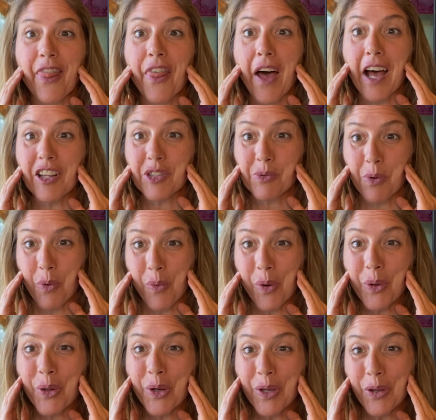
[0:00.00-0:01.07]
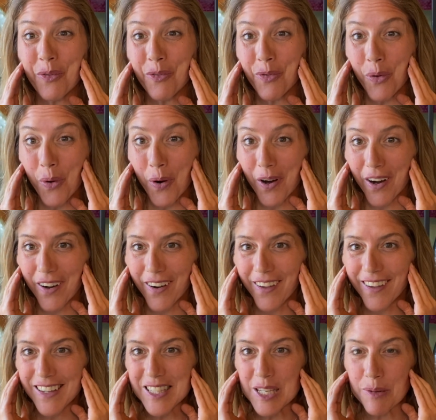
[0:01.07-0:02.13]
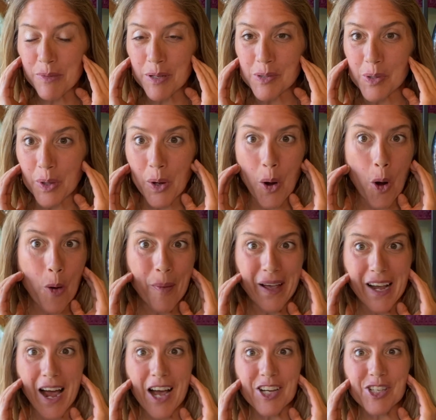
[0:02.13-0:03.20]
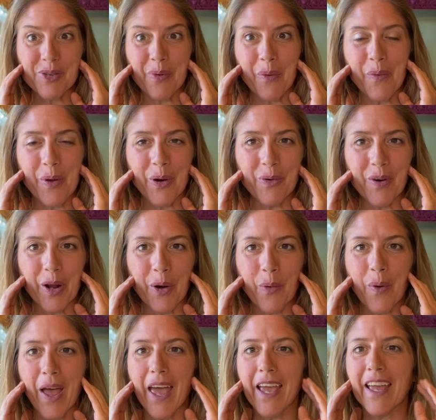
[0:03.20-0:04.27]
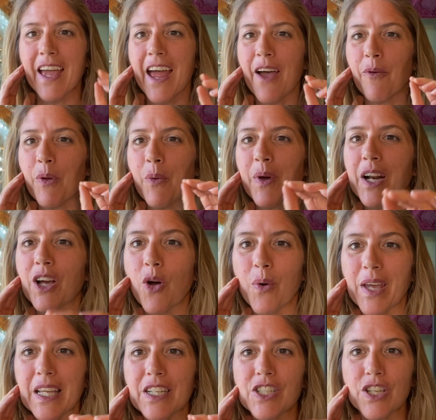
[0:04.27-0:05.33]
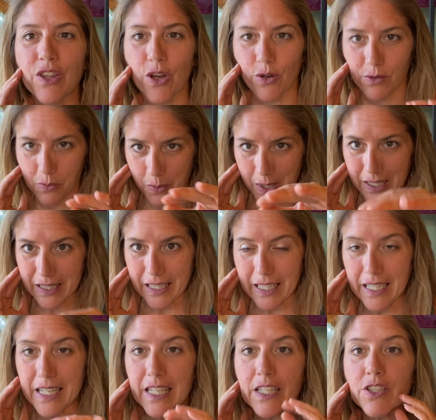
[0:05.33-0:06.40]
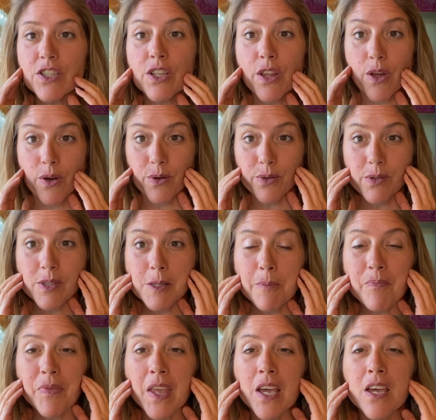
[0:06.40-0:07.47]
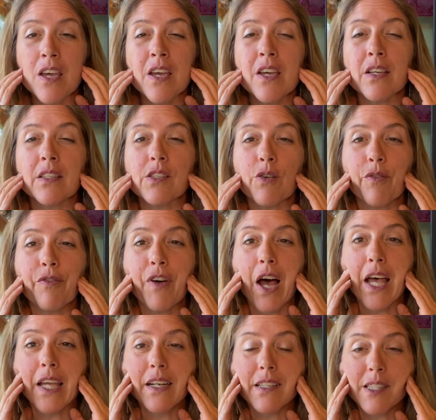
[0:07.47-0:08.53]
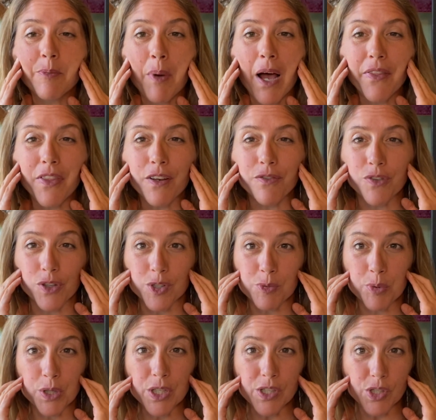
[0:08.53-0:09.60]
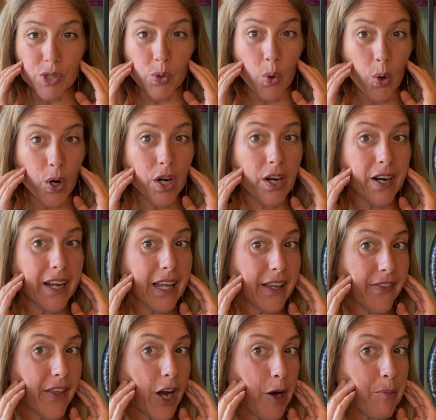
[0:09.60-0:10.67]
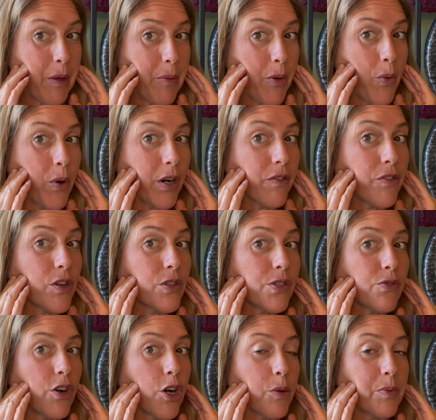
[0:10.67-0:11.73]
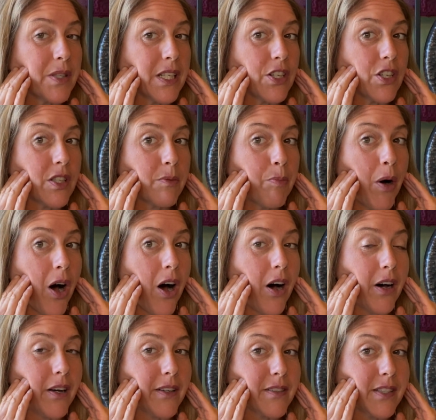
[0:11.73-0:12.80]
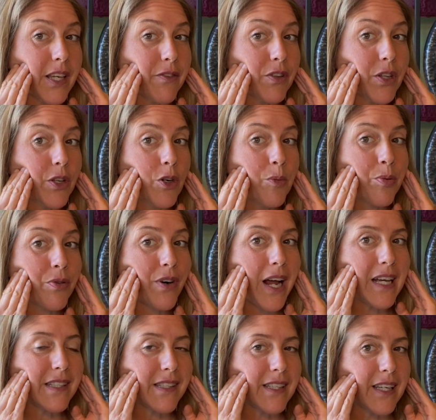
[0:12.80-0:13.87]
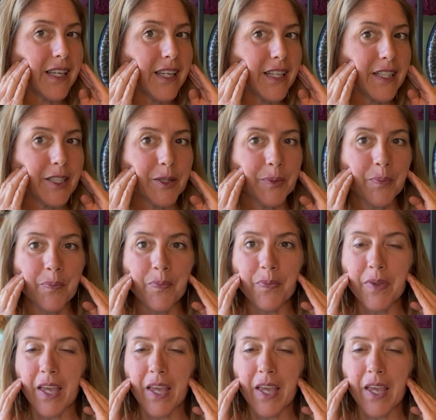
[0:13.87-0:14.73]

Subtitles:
that's what we're looking for. Sometimes you're like, oh my gosh, and we want to run away. We want to go into those. We want to lean into those. So find a spot that feels pretty sore in there, maybe one of those ropes, and just pause, give a little press in.